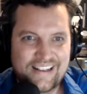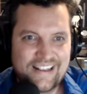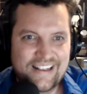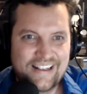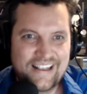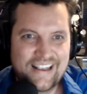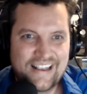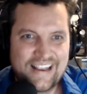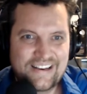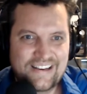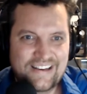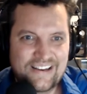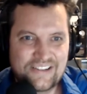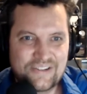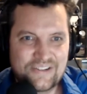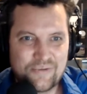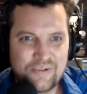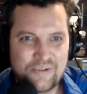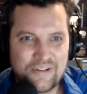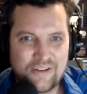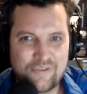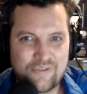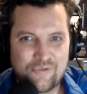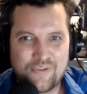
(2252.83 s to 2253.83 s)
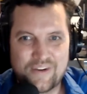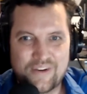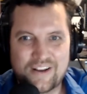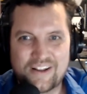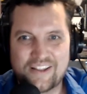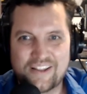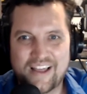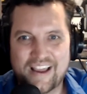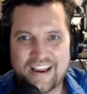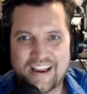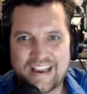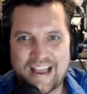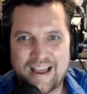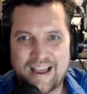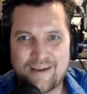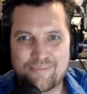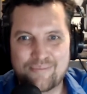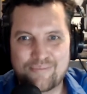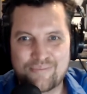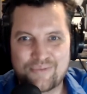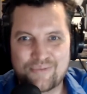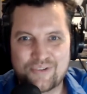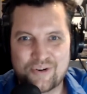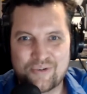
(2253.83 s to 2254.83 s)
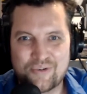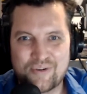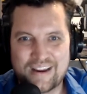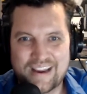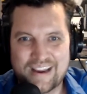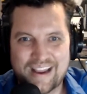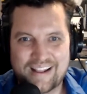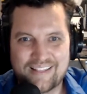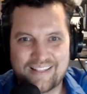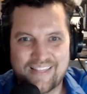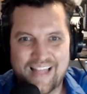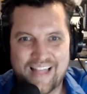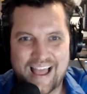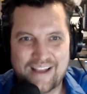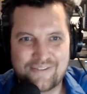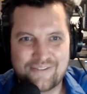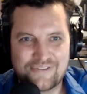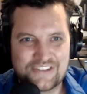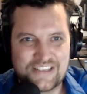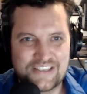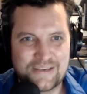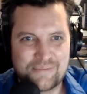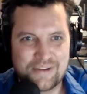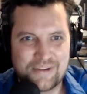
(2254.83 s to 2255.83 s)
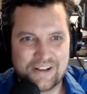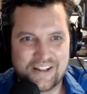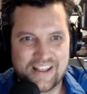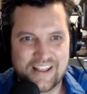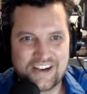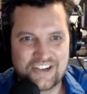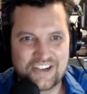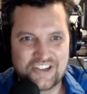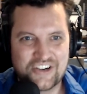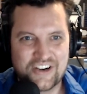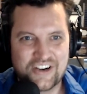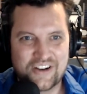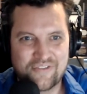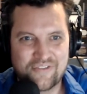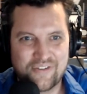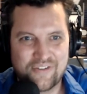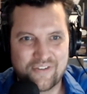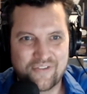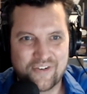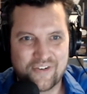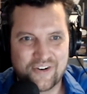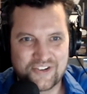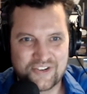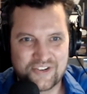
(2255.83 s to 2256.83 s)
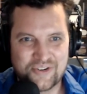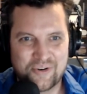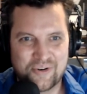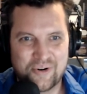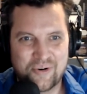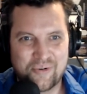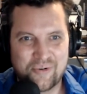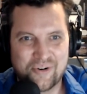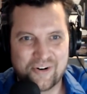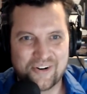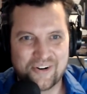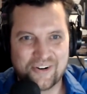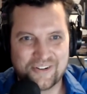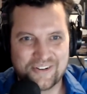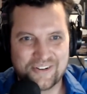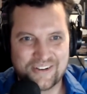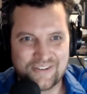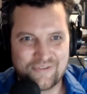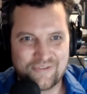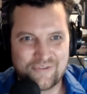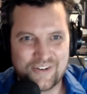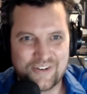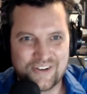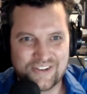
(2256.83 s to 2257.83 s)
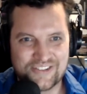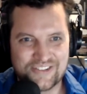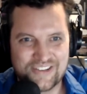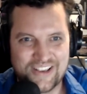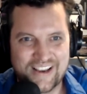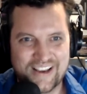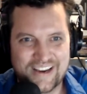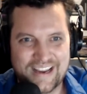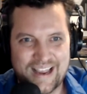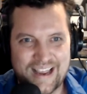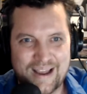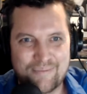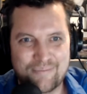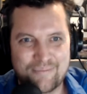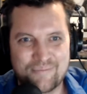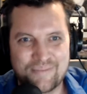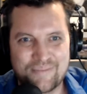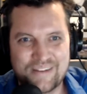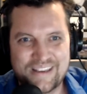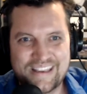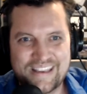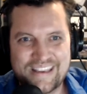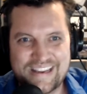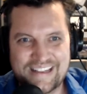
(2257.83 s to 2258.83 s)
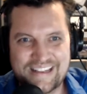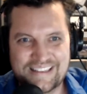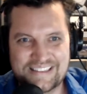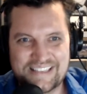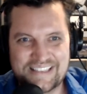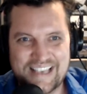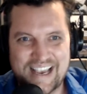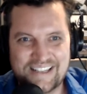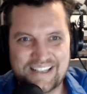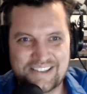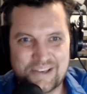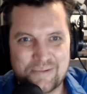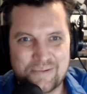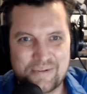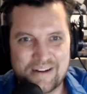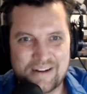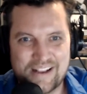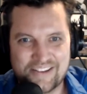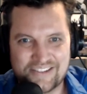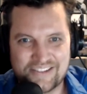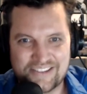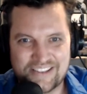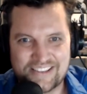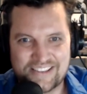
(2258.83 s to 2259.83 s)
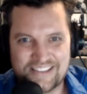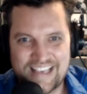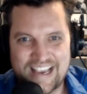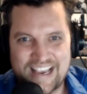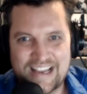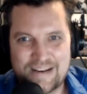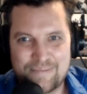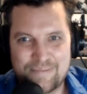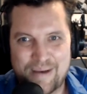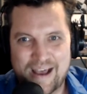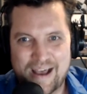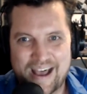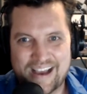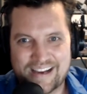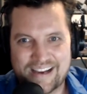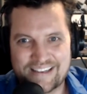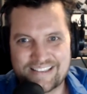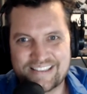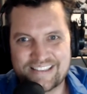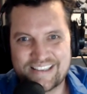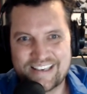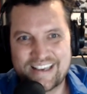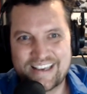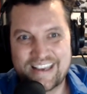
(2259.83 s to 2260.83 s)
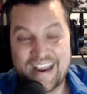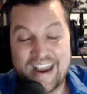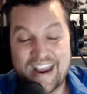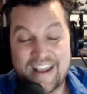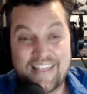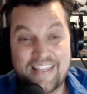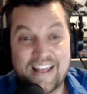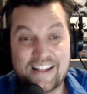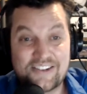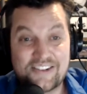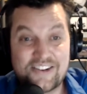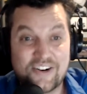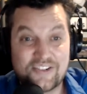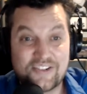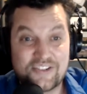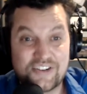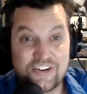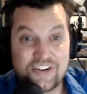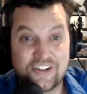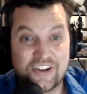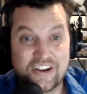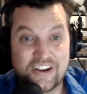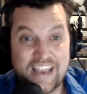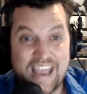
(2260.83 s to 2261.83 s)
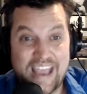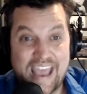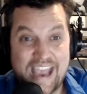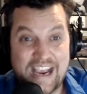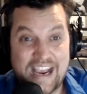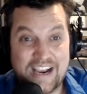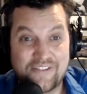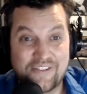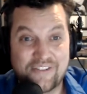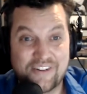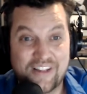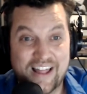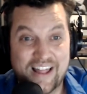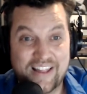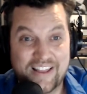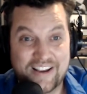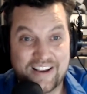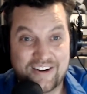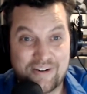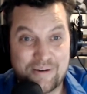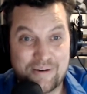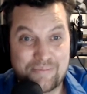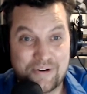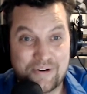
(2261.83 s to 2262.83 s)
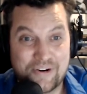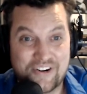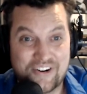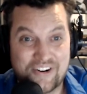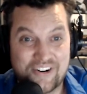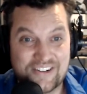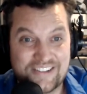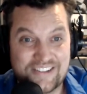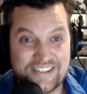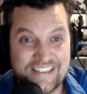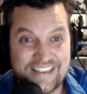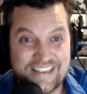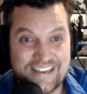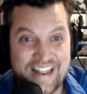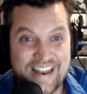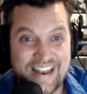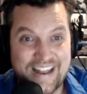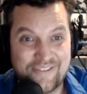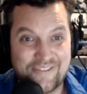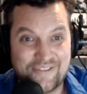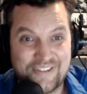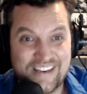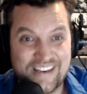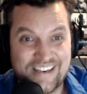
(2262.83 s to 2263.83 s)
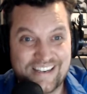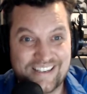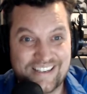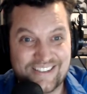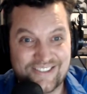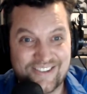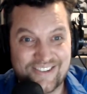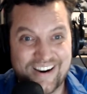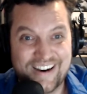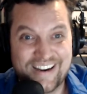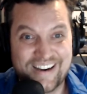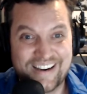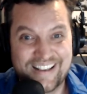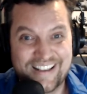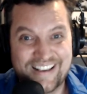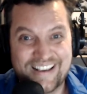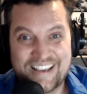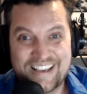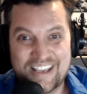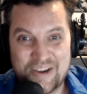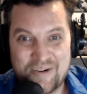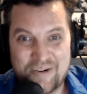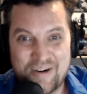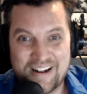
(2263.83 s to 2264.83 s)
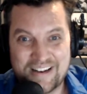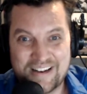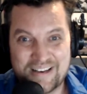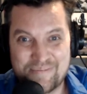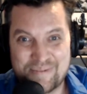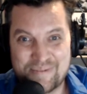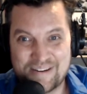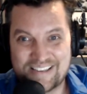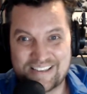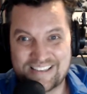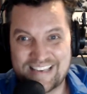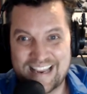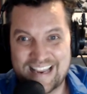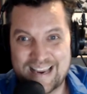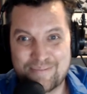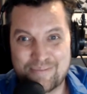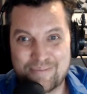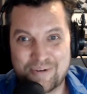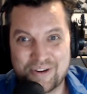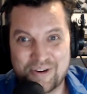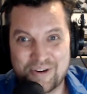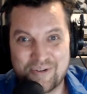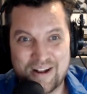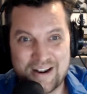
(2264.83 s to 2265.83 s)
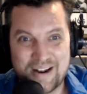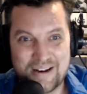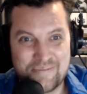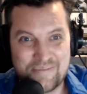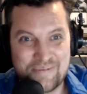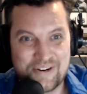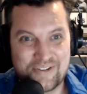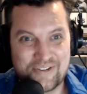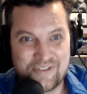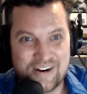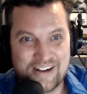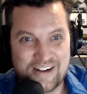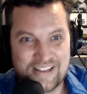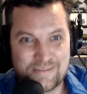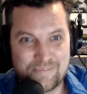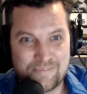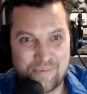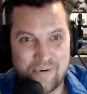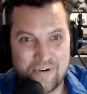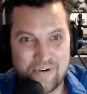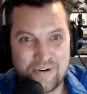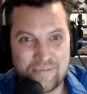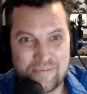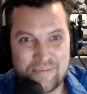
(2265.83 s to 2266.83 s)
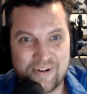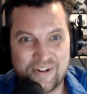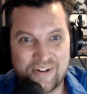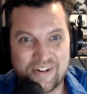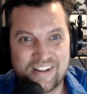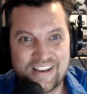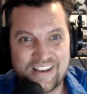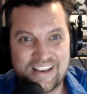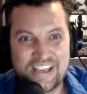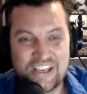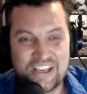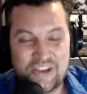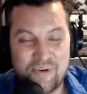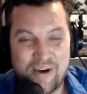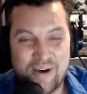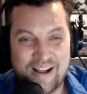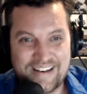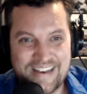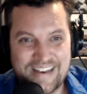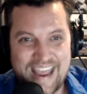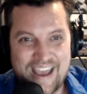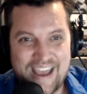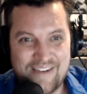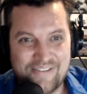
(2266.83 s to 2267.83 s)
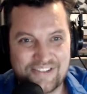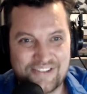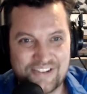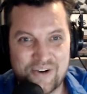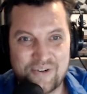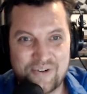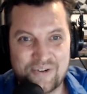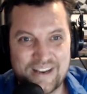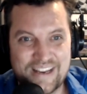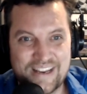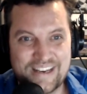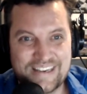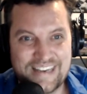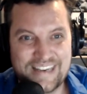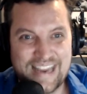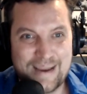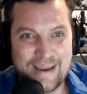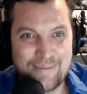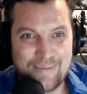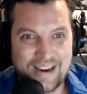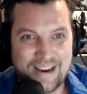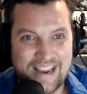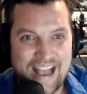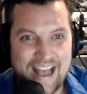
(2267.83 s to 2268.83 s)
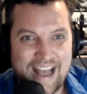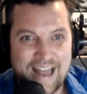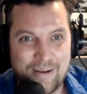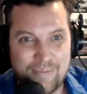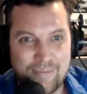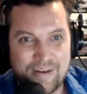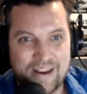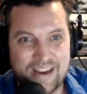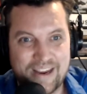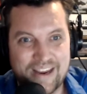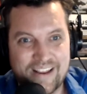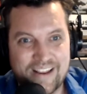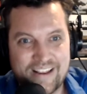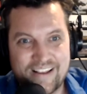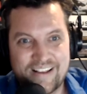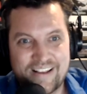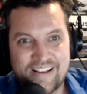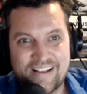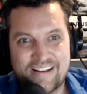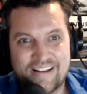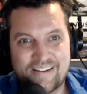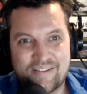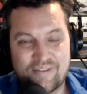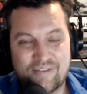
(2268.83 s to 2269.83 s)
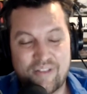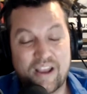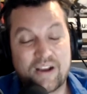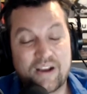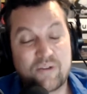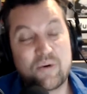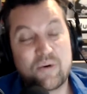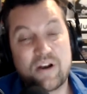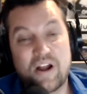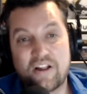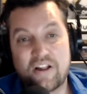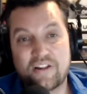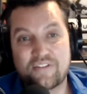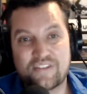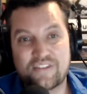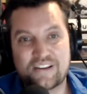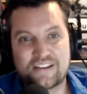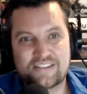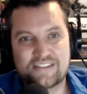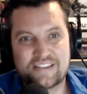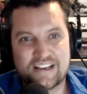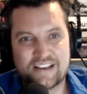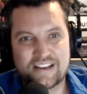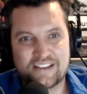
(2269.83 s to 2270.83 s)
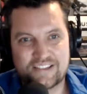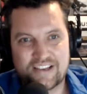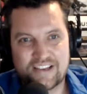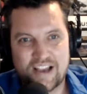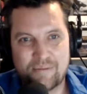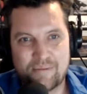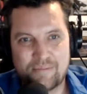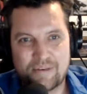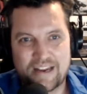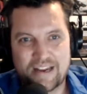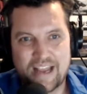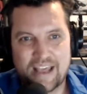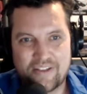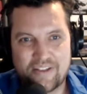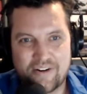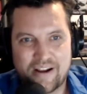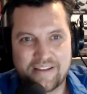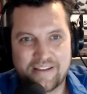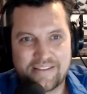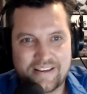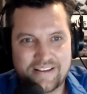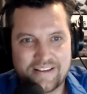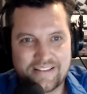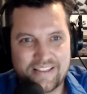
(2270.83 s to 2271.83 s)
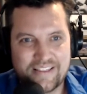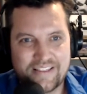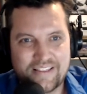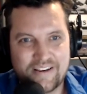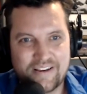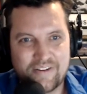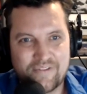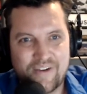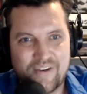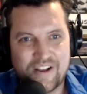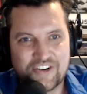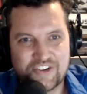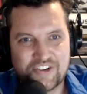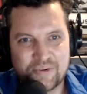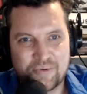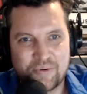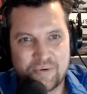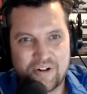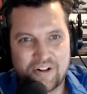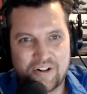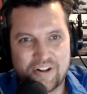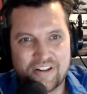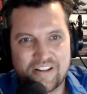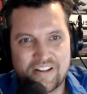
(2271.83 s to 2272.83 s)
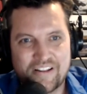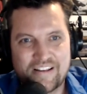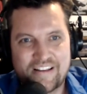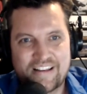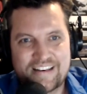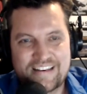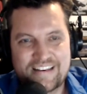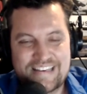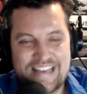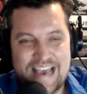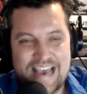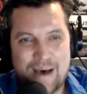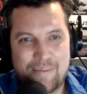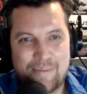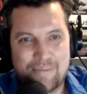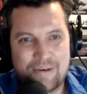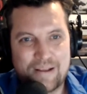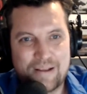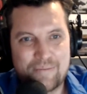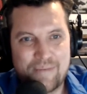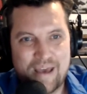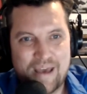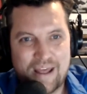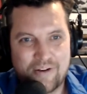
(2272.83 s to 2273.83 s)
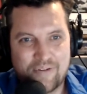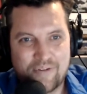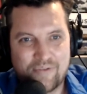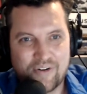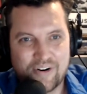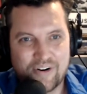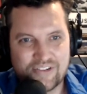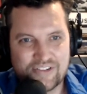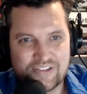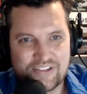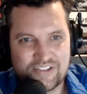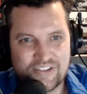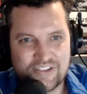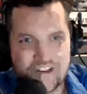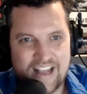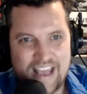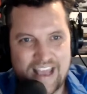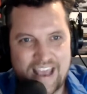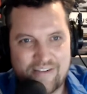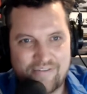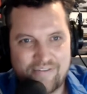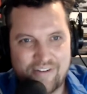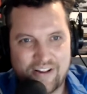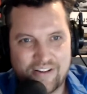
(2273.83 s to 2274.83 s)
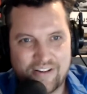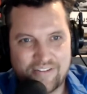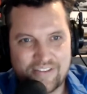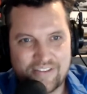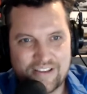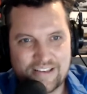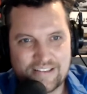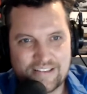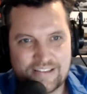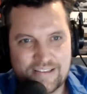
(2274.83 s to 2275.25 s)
it doesn't really feel like I'm doing a live simulation of a virtual world. It feels like I'm inside somebody else's sandbox. And that starts to look a heck of a lot like cryptocurrency and NFTs, right? You want it to be stable. You want it to be transportable. You want it to have its own in-game economy. Like when all of these things come together, I think that the eventual dominant metaverse is going to have all of these.